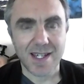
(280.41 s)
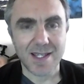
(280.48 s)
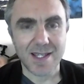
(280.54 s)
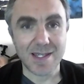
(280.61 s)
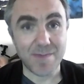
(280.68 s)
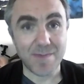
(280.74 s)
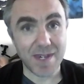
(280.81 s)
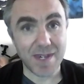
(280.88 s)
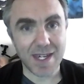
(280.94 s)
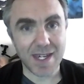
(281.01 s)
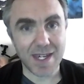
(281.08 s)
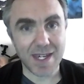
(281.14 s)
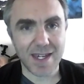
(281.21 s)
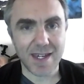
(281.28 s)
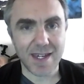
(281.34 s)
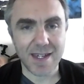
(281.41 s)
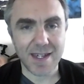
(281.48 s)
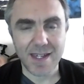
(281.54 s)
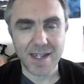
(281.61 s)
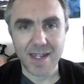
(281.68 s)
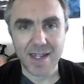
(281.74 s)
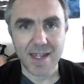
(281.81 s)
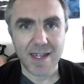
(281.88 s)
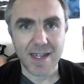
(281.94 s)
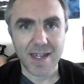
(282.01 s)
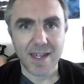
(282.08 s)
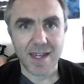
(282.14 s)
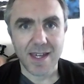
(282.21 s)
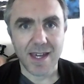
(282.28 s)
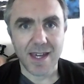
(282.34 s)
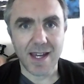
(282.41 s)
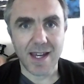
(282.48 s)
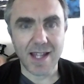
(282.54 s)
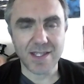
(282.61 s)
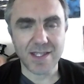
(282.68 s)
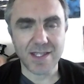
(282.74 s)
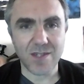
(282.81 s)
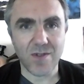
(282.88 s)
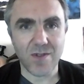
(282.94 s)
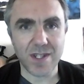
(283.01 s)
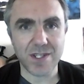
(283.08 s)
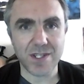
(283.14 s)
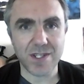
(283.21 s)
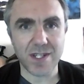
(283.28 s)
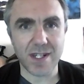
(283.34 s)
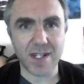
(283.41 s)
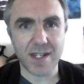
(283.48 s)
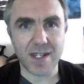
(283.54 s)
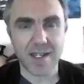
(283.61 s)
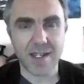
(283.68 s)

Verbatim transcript: to speak and answer the question.